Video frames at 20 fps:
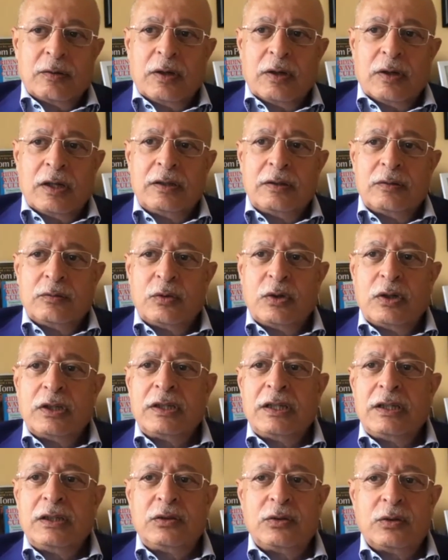and
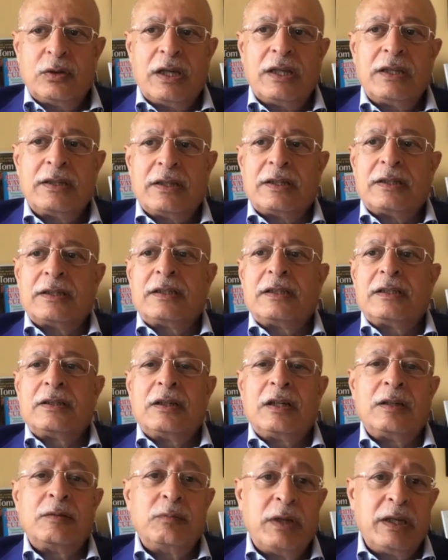working together
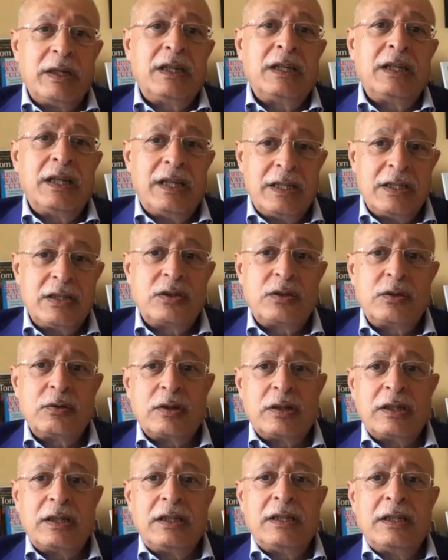and making
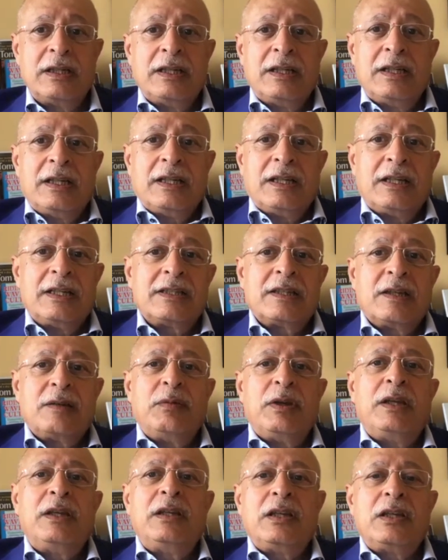history is a
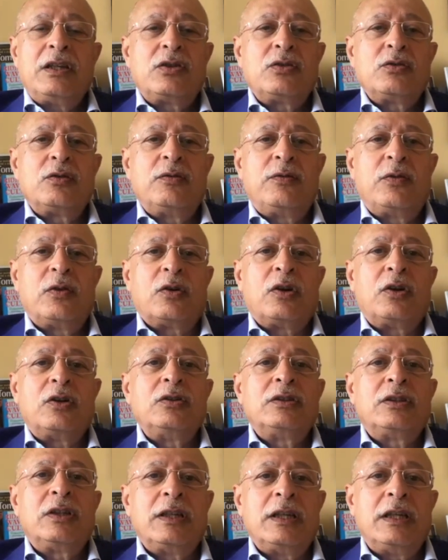main issue for
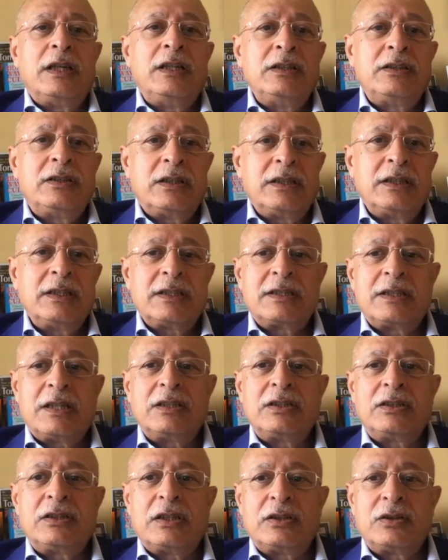entering
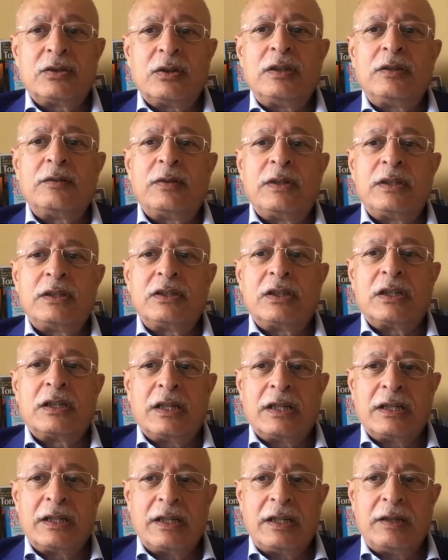such a joint venture
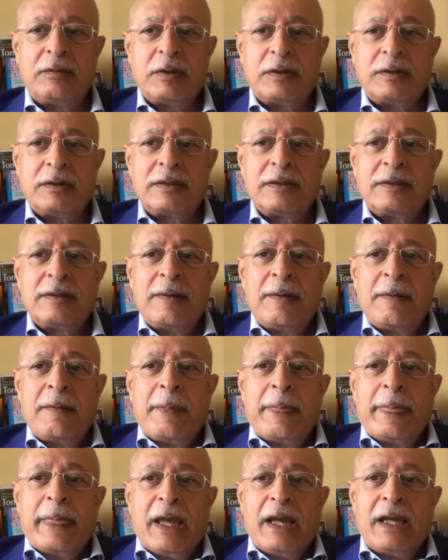agreement.
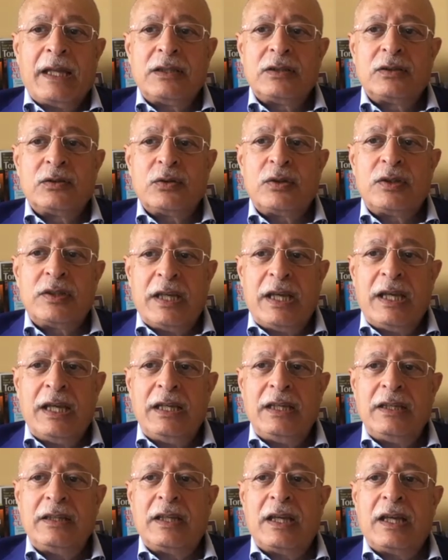And to
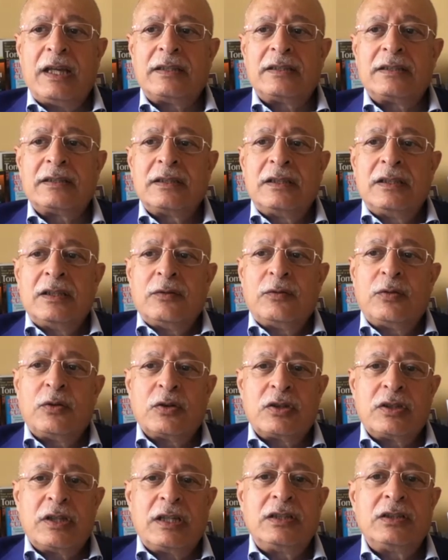say that for
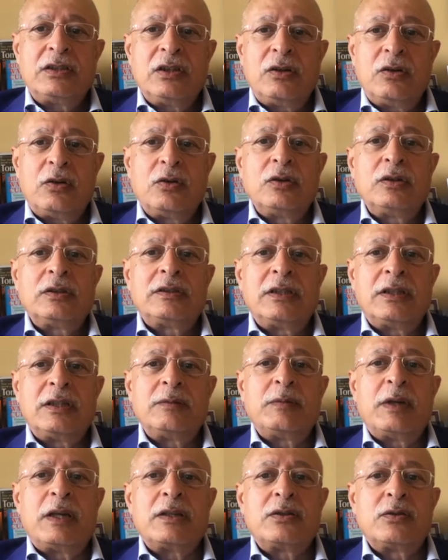such a
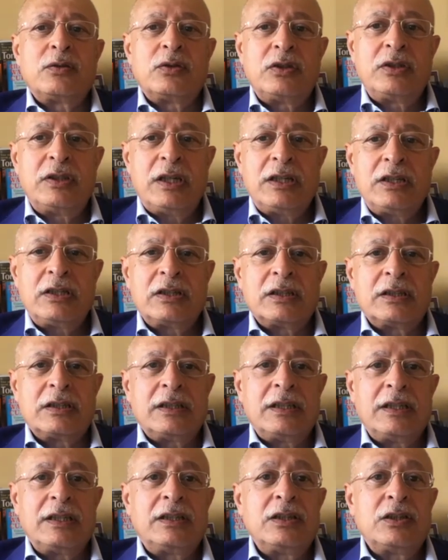long-term association,
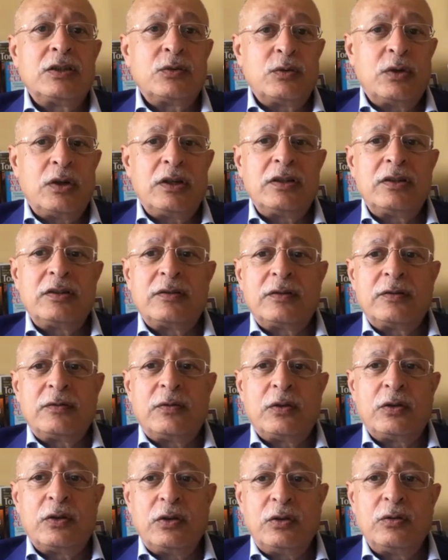it is worth
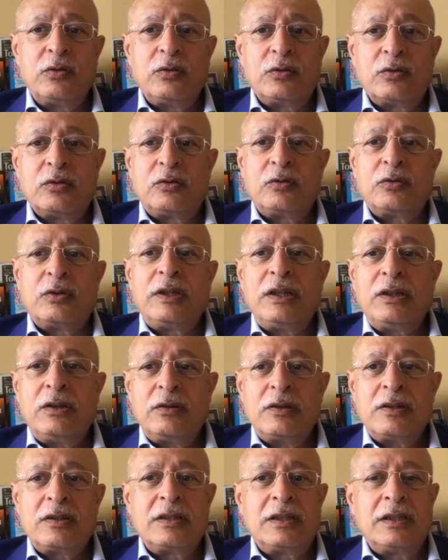for you to
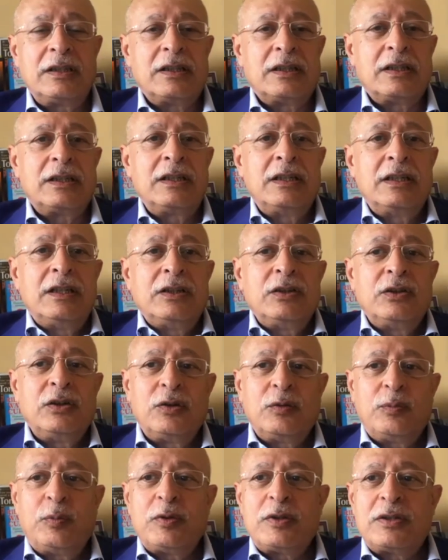reconsider
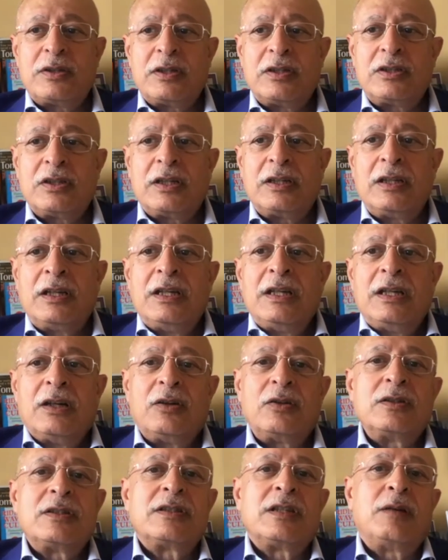your position
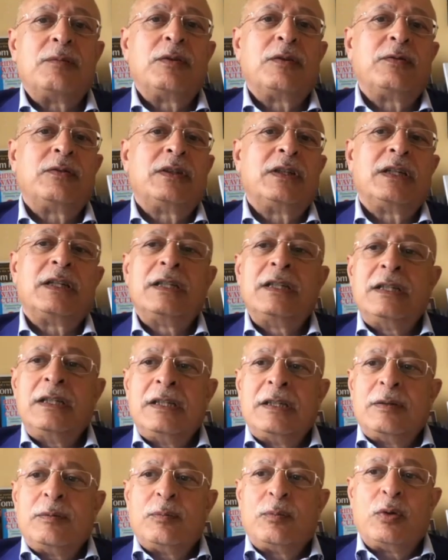on some of the
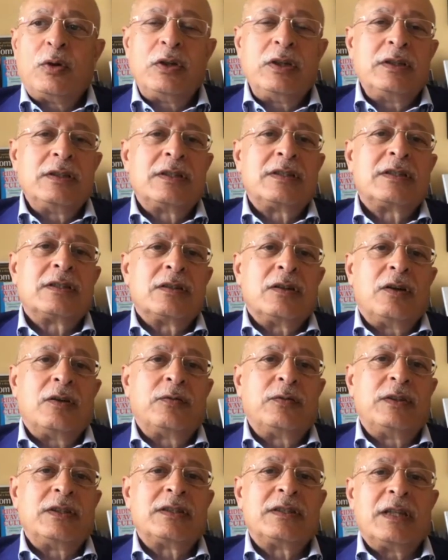points of
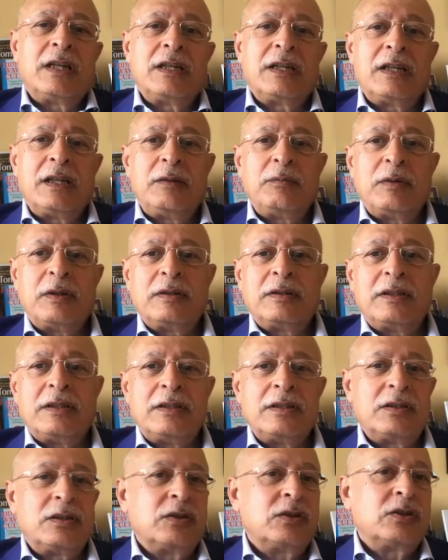this agreement
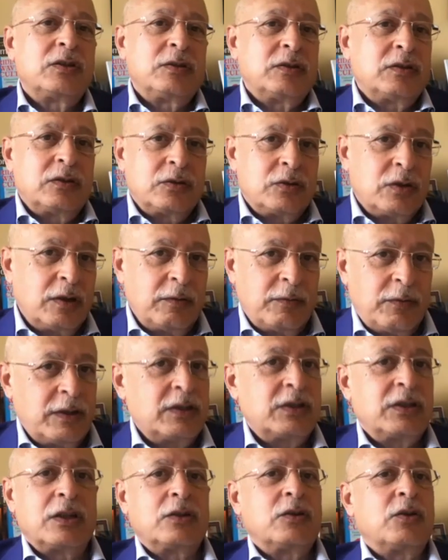in this joint
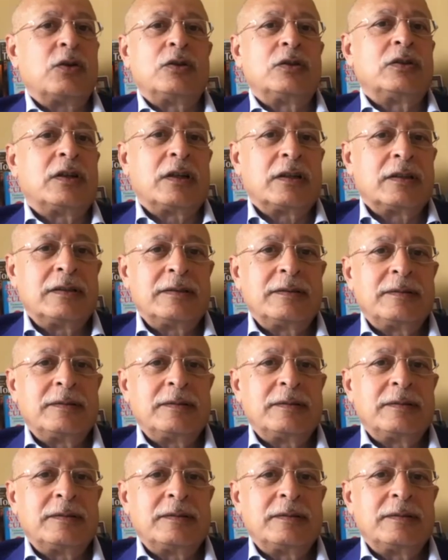venture contract.